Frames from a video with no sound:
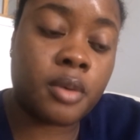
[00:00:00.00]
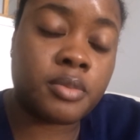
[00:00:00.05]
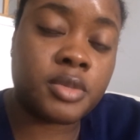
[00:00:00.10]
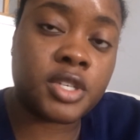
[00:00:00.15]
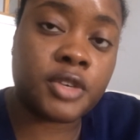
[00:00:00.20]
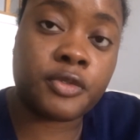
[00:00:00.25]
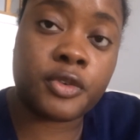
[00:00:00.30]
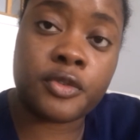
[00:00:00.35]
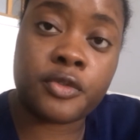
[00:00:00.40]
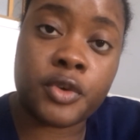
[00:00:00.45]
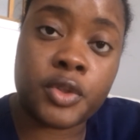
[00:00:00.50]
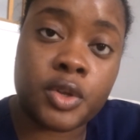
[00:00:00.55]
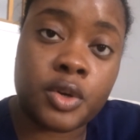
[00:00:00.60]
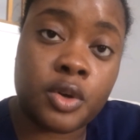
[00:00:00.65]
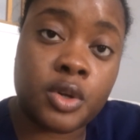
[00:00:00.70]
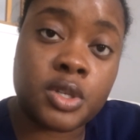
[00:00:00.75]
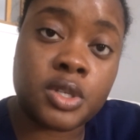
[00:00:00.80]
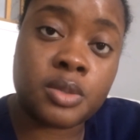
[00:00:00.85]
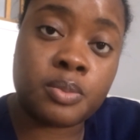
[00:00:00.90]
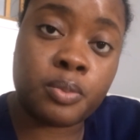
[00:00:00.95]
different for the
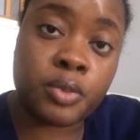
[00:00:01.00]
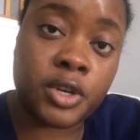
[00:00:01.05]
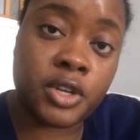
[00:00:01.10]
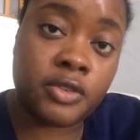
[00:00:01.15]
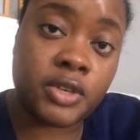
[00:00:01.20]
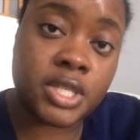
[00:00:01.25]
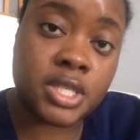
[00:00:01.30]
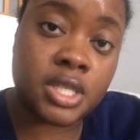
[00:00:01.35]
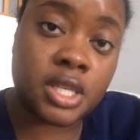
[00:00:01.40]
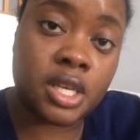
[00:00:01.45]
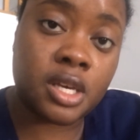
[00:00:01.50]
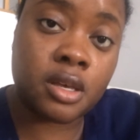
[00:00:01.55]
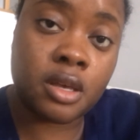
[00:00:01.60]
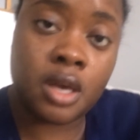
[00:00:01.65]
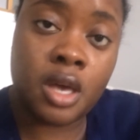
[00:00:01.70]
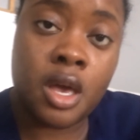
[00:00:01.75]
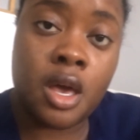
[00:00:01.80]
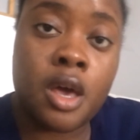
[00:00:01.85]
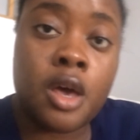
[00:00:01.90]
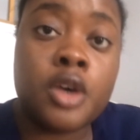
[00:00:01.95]
nurse previously.
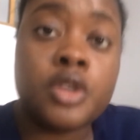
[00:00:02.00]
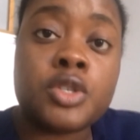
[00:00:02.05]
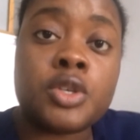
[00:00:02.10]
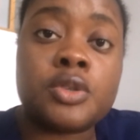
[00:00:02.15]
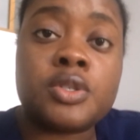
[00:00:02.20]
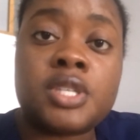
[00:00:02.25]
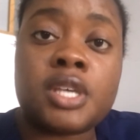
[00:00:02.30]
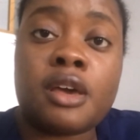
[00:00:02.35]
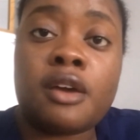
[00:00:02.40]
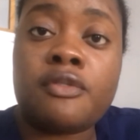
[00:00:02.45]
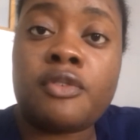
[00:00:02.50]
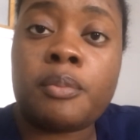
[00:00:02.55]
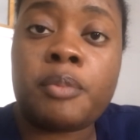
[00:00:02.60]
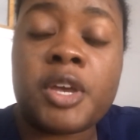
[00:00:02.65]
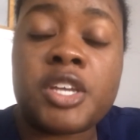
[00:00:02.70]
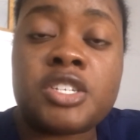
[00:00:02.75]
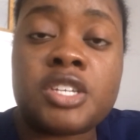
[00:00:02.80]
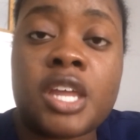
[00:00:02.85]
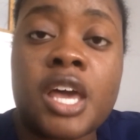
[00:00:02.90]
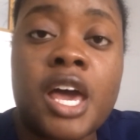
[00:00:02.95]
So say if a
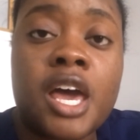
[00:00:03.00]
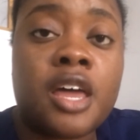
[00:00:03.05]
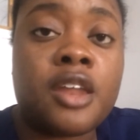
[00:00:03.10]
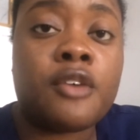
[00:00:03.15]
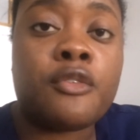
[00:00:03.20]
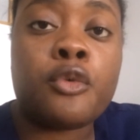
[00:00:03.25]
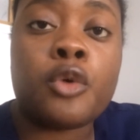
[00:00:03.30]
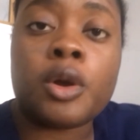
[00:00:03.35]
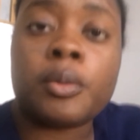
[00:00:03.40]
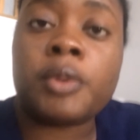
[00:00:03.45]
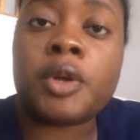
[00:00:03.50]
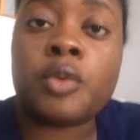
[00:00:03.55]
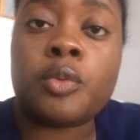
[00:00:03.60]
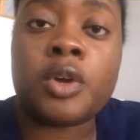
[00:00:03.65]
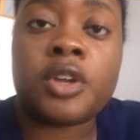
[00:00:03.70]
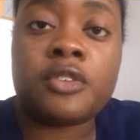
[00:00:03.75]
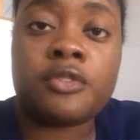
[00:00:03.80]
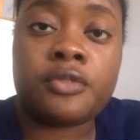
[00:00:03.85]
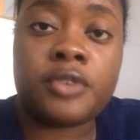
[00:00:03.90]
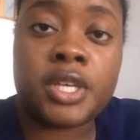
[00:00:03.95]
patient had a 4-beat
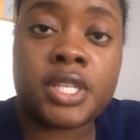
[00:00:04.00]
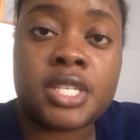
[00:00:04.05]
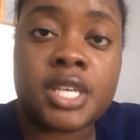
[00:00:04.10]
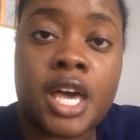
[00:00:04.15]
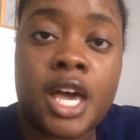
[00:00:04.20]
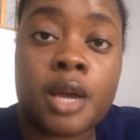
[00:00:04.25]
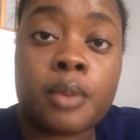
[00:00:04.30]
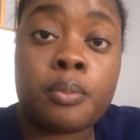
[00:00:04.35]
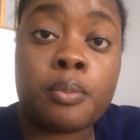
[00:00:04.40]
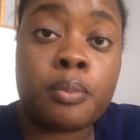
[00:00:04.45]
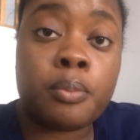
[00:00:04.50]
run of VTAC